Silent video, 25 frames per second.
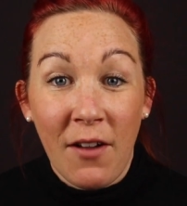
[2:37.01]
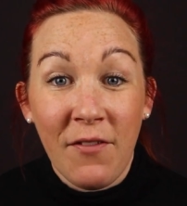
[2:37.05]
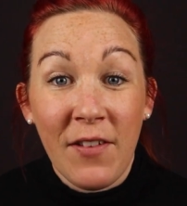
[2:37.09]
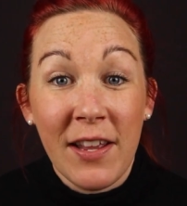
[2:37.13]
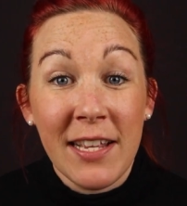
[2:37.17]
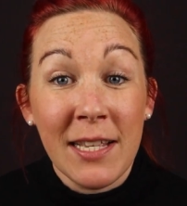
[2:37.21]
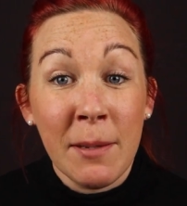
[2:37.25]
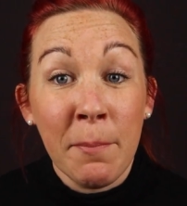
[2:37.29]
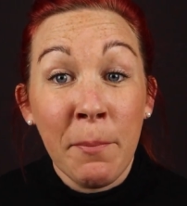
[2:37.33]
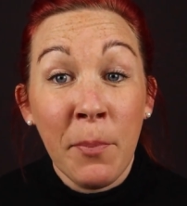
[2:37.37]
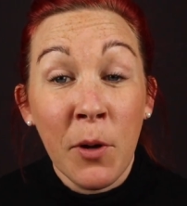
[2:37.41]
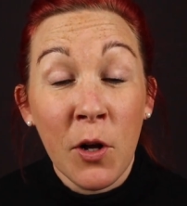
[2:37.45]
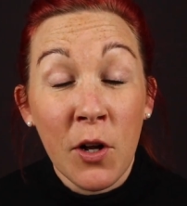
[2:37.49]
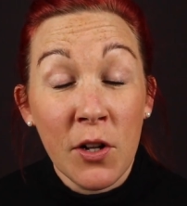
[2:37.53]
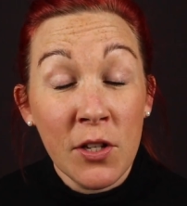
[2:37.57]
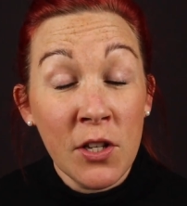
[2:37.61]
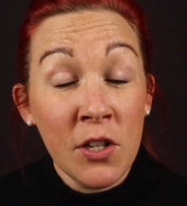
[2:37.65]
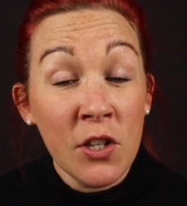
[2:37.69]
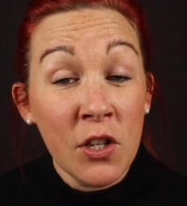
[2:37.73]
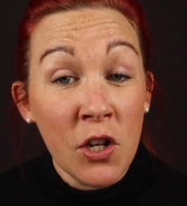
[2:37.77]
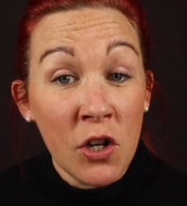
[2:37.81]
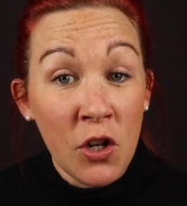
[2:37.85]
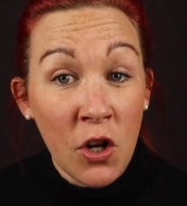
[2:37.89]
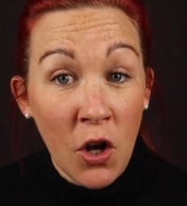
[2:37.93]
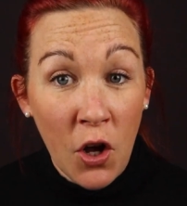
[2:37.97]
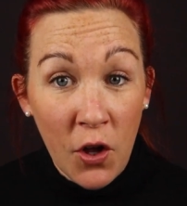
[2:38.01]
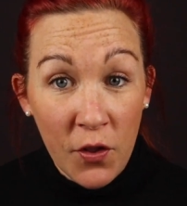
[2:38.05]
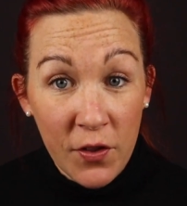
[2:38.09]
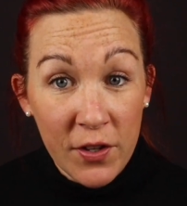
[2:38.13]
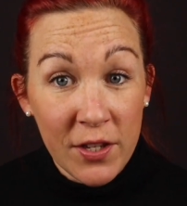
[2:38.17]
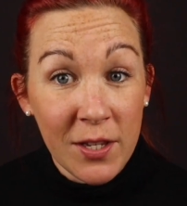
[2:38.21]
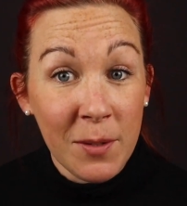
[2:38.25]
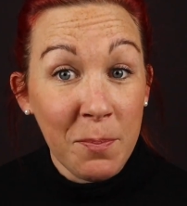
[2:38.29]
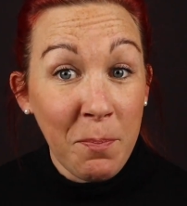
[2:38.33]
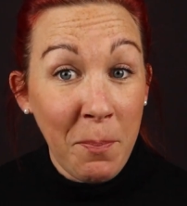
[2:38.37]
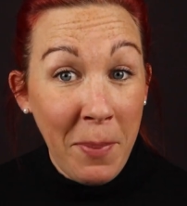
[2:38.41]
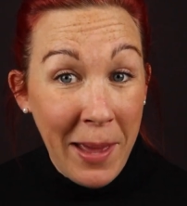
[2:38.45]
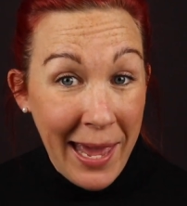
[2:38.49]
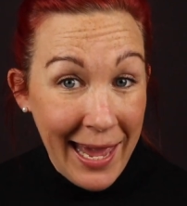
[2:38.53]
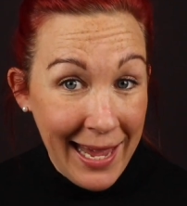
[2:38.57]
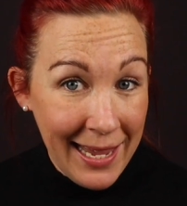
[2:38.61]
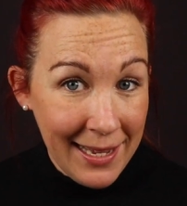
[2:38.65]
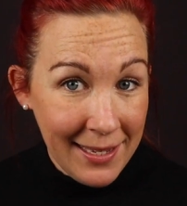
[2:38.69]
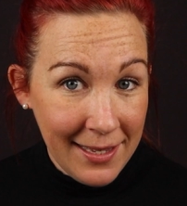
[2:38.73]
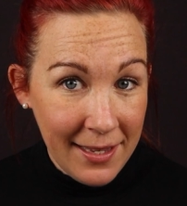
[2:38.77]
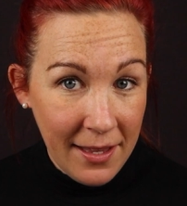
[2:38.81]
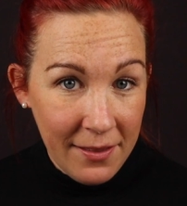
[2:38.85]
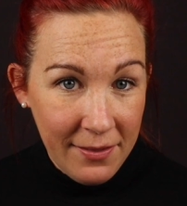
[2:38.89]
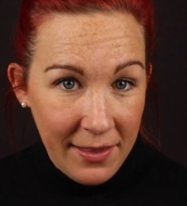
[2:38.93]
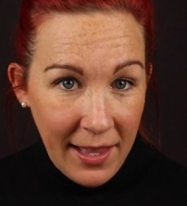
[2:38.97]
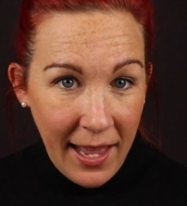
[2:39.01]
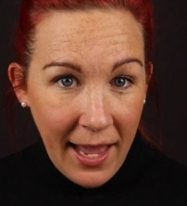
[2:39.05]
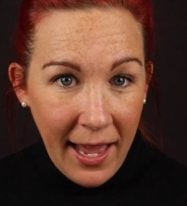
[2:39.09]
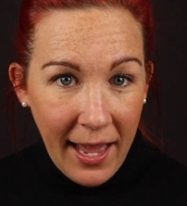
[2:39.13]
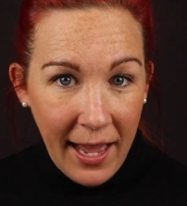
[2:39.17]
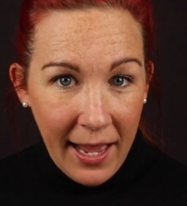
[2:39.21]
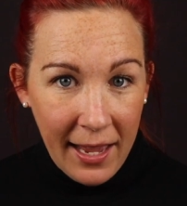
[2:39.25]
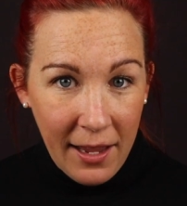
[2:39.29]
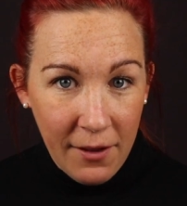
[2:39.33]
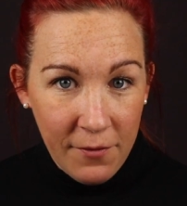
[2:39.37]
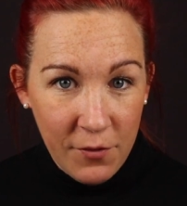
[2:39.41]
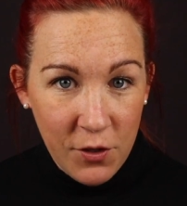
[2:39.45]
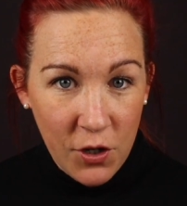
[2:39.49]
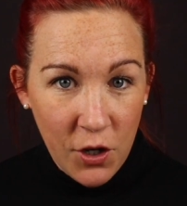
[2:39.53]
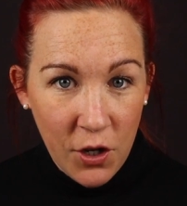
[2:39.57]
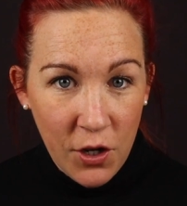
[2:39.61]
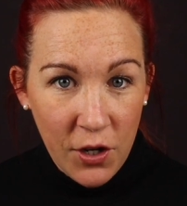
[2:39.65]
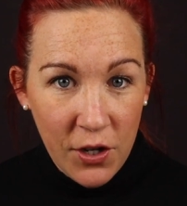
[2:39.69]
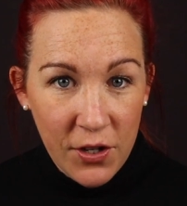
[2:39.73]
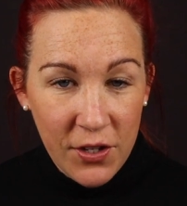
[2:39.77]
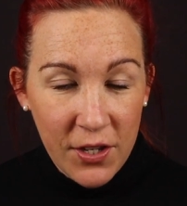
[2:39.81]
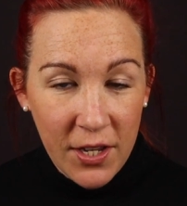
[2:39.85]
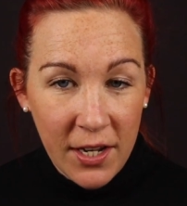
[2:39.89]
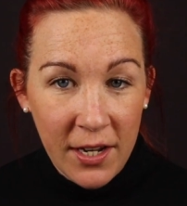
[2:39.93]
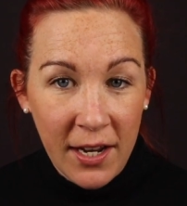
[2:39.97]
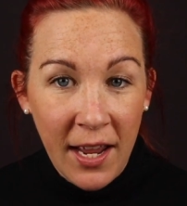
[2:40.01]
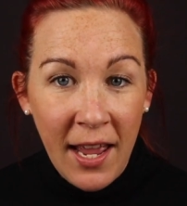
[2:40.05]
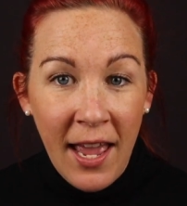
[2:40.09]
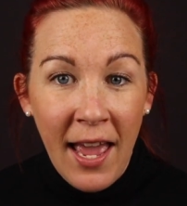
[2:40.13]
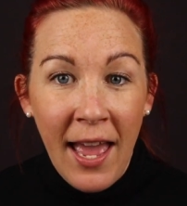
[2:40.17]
it's important to note the space that I have chosen.